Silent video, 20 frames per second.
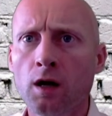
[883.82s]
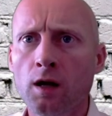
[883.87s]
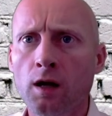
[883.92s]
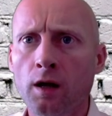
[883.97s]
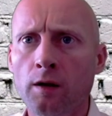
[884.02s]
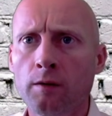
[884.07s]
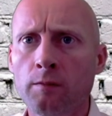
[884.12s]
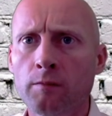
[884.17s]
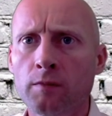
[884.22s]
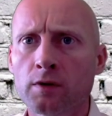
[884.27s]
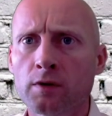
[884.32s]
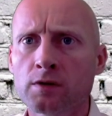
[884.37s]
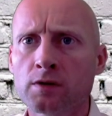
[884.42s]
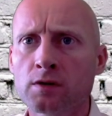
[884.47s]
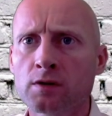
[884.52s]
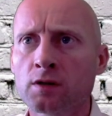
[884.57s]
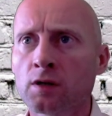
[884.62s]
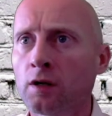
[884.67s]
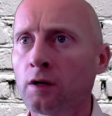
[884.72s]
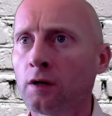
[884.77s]

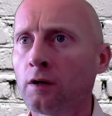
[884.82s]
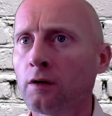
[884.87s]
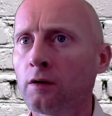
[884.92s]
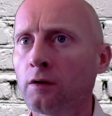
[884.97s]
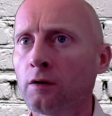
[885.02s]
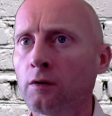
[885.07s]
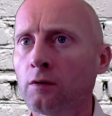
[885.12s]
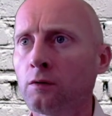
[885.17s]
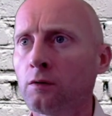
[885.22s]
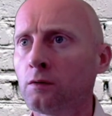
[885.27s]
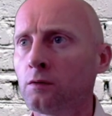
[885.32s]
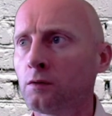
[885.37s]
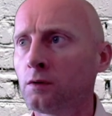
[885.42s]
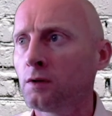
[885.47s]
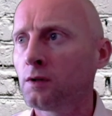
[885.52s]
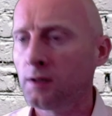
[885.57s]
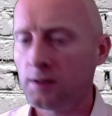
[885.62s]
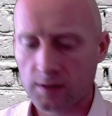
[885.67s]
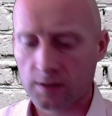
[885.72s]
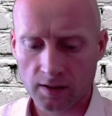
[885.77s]
Um,
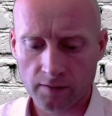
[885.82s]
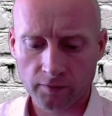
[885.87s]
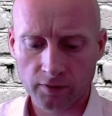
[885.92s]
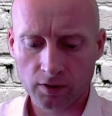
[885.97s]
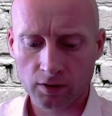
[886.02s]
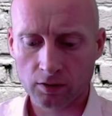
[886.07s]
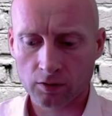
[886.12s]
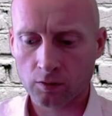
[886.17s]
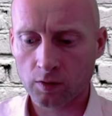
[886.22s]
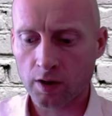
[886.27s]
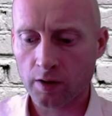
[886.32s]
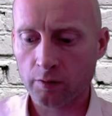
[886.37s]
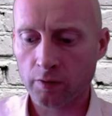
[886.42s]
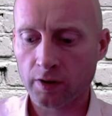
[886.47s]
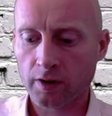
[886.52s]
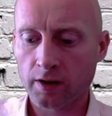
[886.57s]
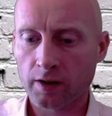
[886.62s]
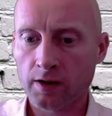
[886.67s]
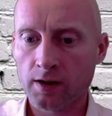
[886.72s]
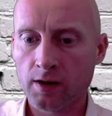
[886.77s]
so let's have a look
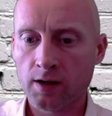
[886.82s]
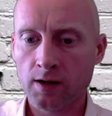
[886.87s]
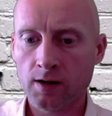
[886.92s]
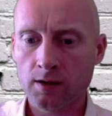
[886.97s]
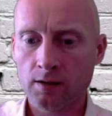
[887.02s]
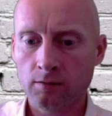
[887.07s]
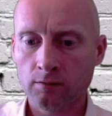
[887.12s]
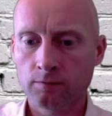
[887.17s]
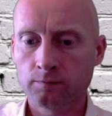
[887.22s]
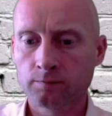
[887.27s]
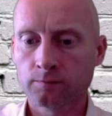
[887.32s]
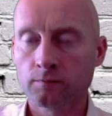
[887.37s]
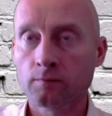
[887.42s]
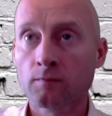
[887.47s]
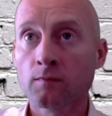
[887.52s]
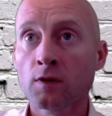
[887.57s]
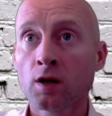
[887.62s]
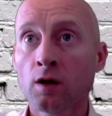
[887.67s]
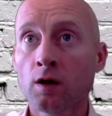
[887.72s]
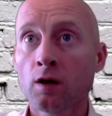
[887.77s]
where we're at now.
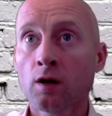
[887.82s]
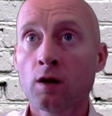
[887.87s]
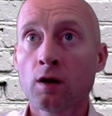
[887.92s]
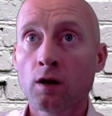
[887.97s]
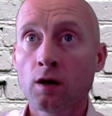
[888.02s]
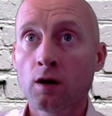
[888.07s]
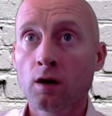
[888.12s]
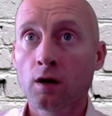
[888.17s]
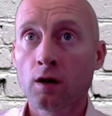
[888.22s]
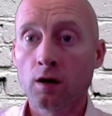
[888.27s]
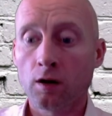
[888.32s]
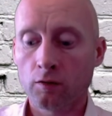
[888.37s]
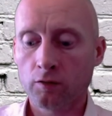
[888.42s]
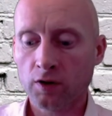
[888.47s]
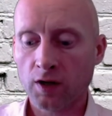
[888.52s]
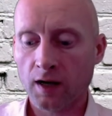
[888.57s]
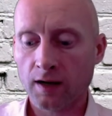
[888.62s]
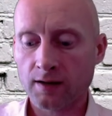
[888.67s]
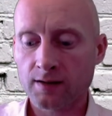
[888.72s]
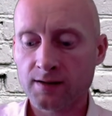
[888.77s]

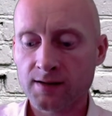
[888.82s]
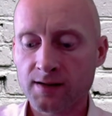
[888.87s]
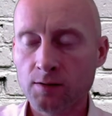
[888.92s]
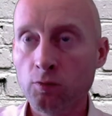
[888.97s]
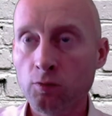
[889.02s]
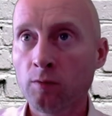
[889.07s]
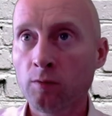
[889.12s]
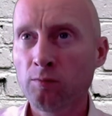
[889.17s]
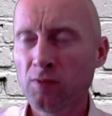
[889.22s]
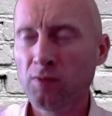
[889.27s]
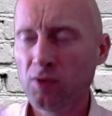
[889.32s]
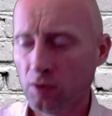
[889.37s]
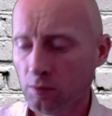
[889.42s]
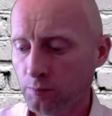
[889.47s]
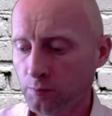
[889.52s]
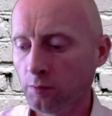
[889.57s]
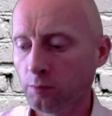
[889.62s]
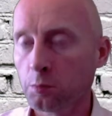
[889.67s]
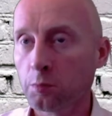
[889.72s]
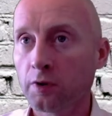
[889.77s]
Okay, I can see one
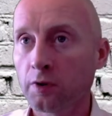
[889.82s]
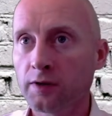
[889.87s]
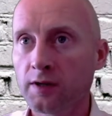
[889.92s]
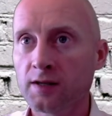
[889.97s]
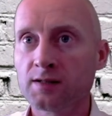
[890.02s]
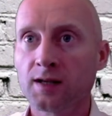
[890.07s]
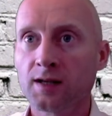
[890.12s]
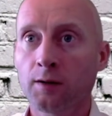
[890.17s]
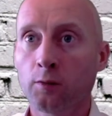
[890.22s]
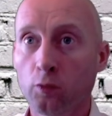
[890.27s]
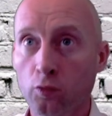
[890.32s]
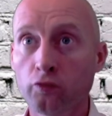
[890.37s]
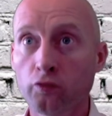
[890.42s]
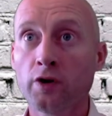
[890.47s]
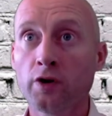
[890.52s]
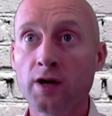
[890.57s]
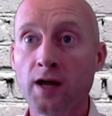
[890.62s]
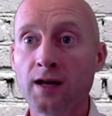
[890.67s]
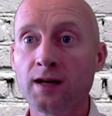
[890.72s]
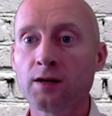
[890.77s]
more problem with this. I
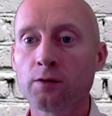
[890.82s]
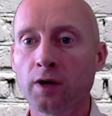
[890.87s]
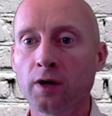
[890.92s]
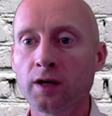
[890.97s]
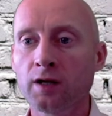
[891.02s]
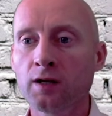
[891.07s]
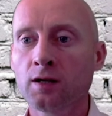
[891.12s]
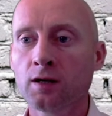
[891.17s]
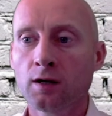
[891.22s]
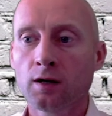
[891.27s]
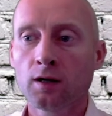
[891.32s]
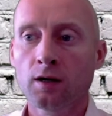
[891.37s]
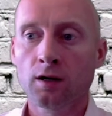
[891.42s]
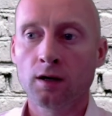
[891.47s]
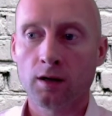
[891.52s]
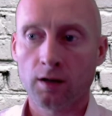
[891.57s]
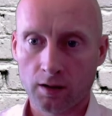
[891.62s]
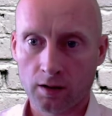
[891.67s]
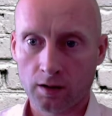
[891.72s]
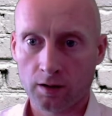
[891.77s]
will run anyway.
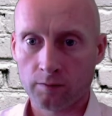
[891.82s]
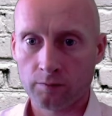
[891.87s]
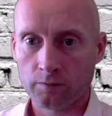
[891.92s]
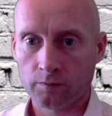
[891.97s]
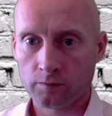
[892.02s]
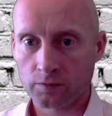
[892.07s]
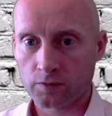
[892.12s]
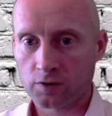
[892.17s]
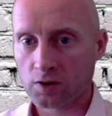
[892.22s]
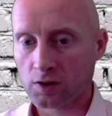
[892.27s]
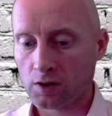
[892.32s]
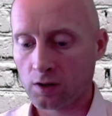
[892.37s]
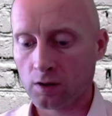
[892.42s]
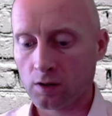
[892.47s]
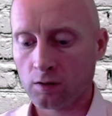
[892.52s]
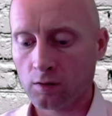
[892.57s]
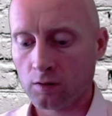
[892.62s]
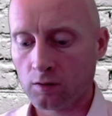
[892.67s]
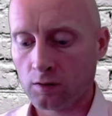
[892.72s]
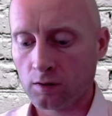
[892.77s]
Um,
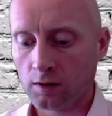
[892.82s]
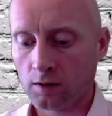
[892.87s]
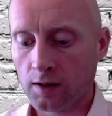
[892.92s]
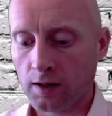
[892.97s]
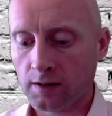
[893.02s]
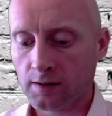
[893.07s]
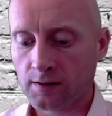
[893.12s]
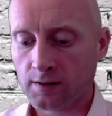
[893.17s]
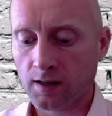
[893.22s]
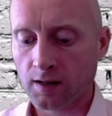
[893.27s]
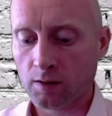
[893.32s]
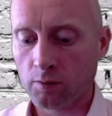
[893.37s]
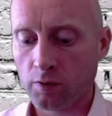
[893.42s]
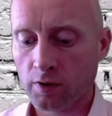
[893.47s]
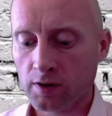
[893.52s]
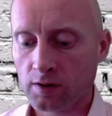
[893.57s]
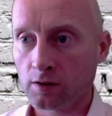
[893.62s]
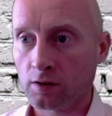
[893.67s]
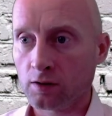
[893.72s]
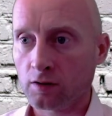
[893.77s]
so let's
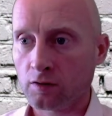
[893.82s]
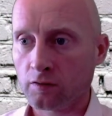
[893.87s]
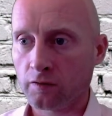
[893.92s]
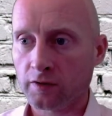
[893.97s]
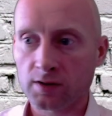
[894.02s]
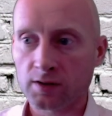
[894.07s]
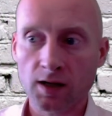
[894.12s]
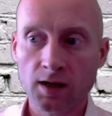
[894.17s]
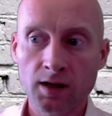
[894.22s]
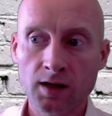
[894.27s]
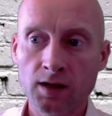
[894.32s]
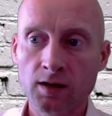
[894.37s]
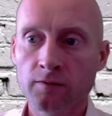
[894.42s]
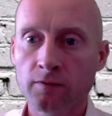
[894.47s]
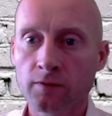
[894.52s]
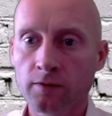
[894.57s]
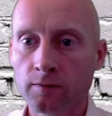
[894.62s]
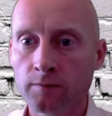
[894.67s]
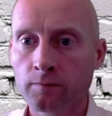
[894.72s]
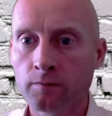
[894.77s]
say we search for
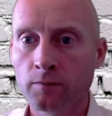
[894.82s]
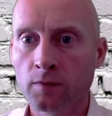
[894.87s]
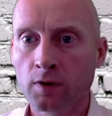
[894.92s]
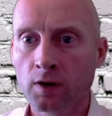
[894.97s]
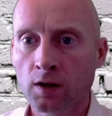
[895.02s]
Dave